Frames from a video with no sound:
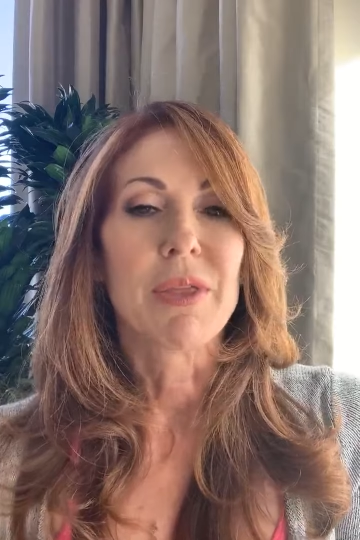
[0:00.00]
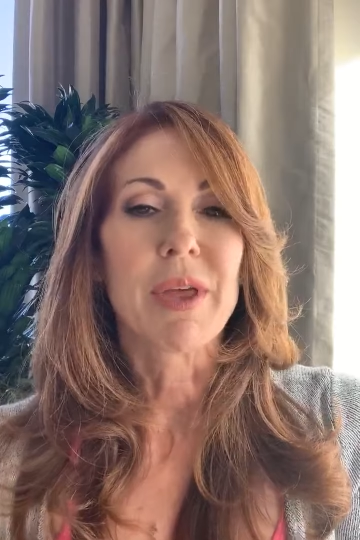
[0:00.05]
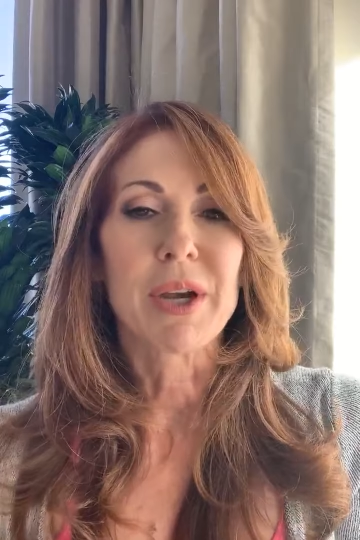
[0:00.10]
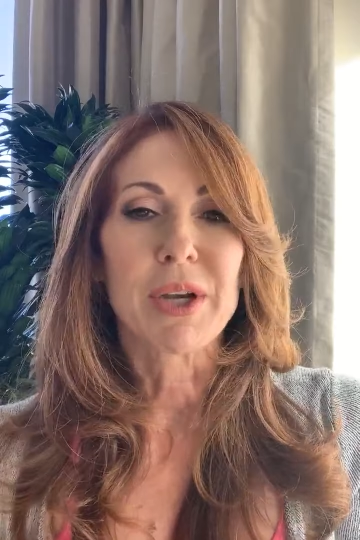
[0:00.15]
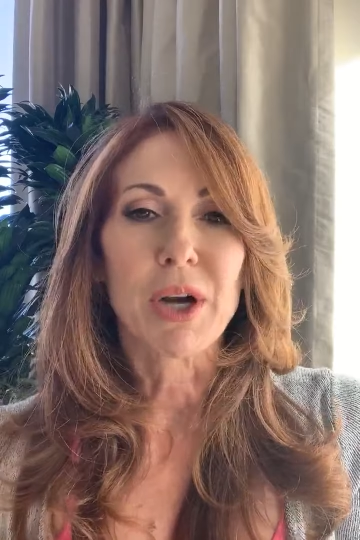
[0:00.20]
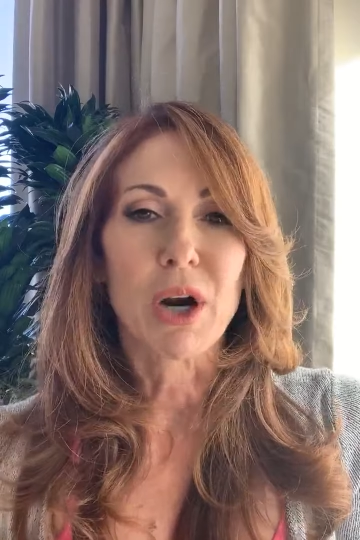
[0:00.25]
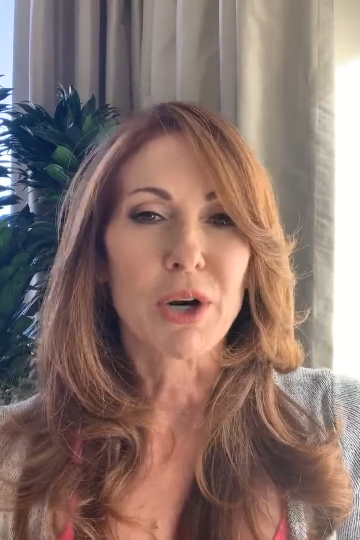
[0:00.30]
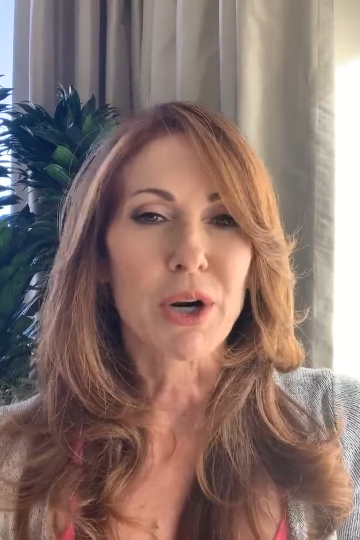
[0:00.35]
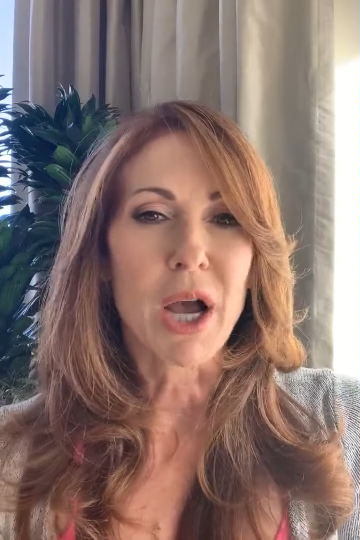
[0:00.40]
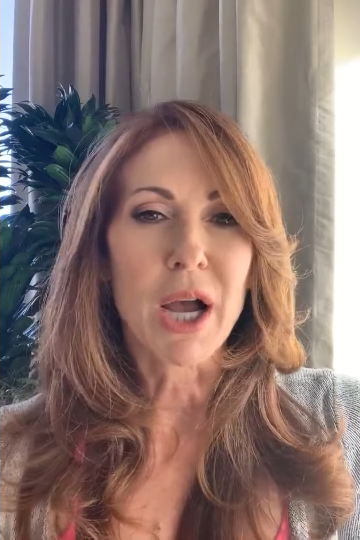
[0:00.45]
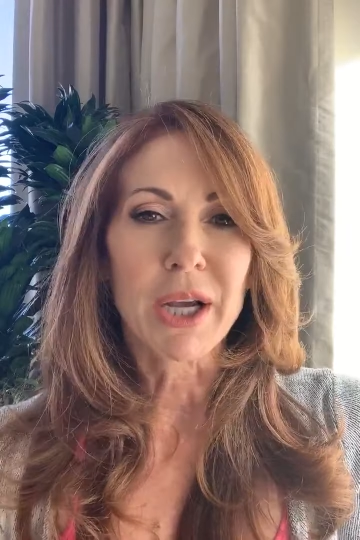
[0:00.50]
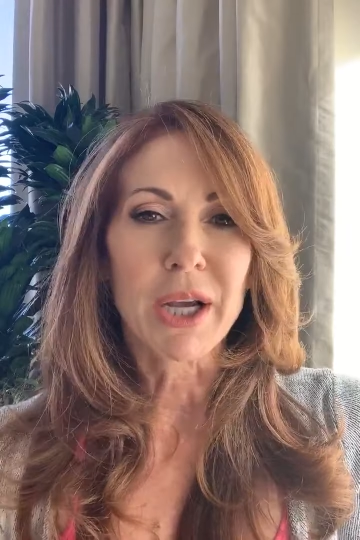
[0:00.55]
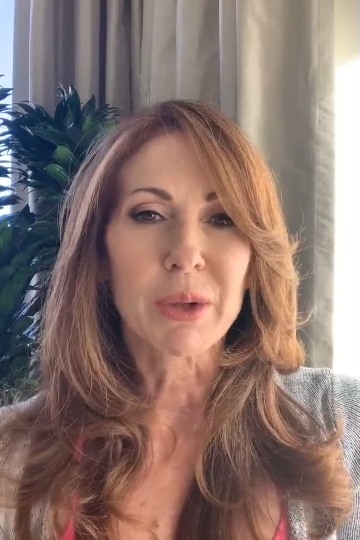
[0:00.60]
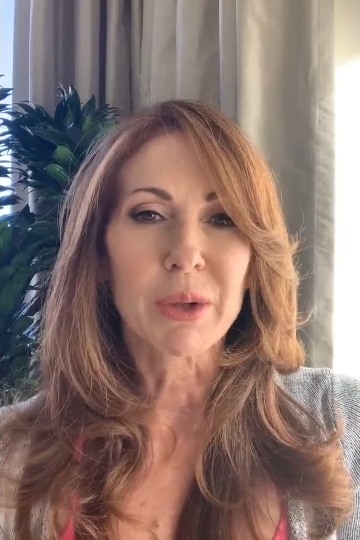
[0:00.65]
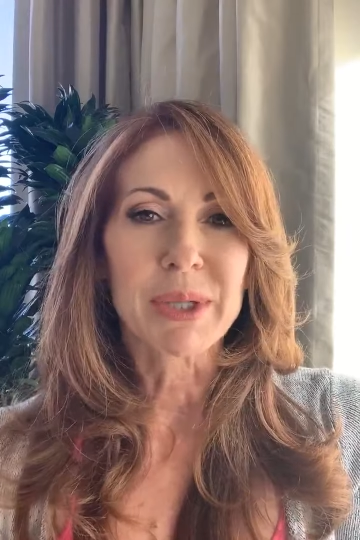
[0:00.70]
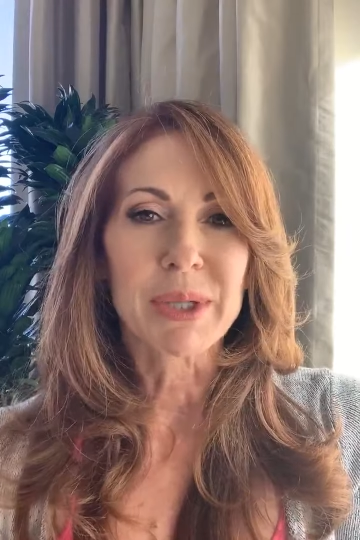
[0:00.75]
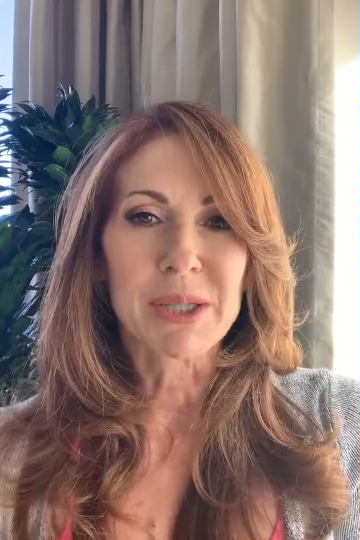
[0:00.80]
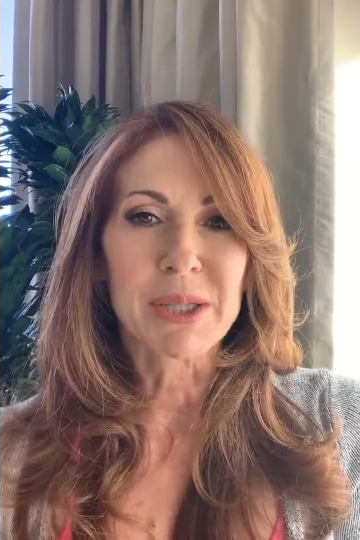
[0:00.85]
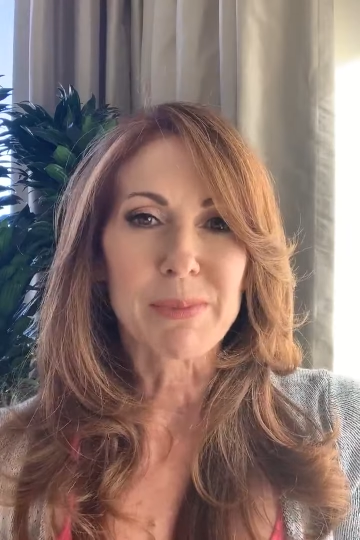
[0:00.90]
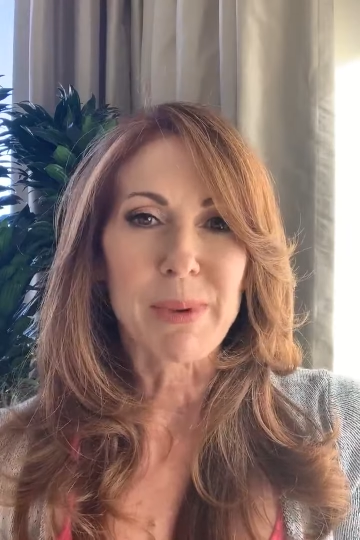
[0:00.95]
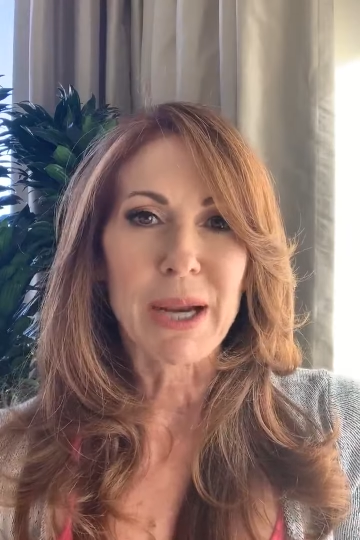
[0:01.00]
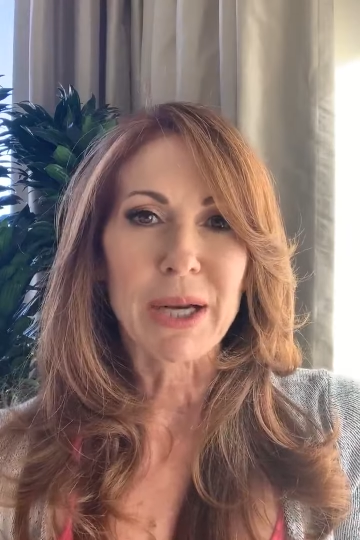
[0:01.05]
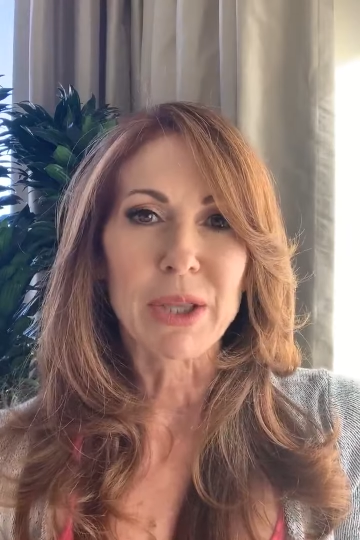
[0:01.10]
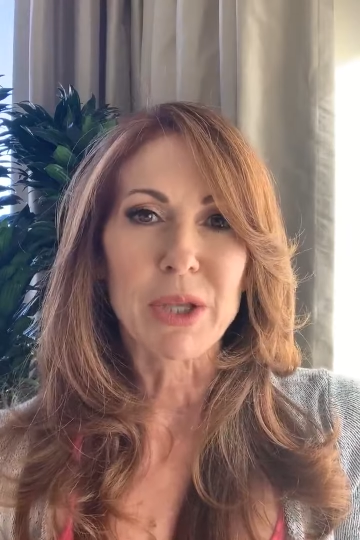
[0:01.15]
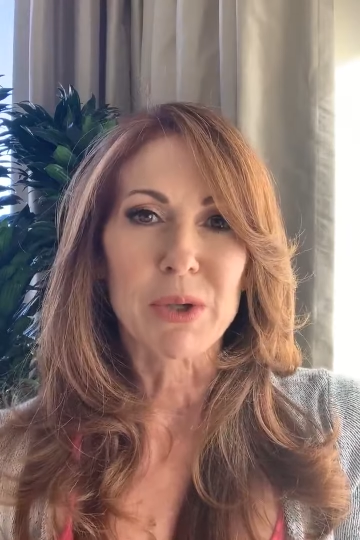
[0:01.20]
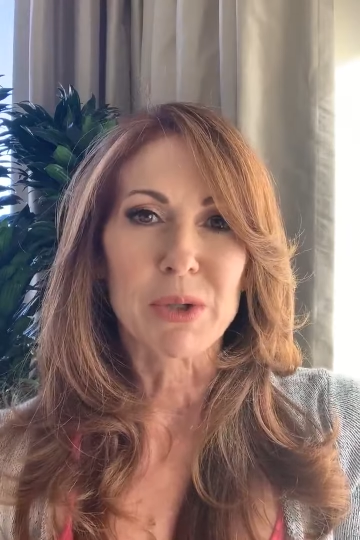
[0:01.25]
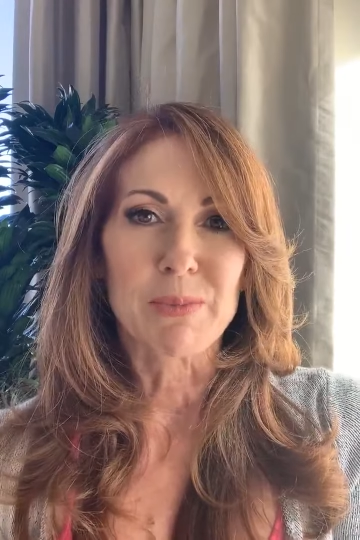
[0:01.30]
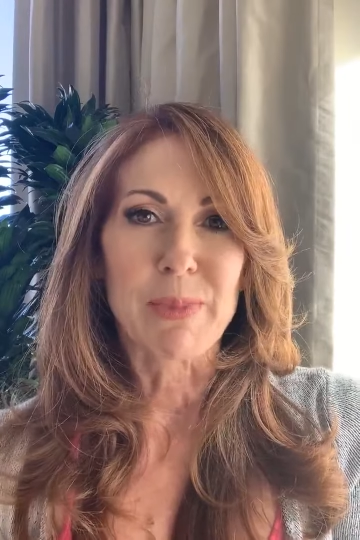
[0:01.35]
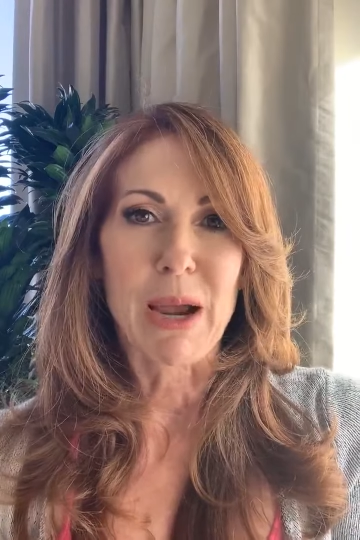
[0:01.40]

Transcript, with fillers: that are not going to respect those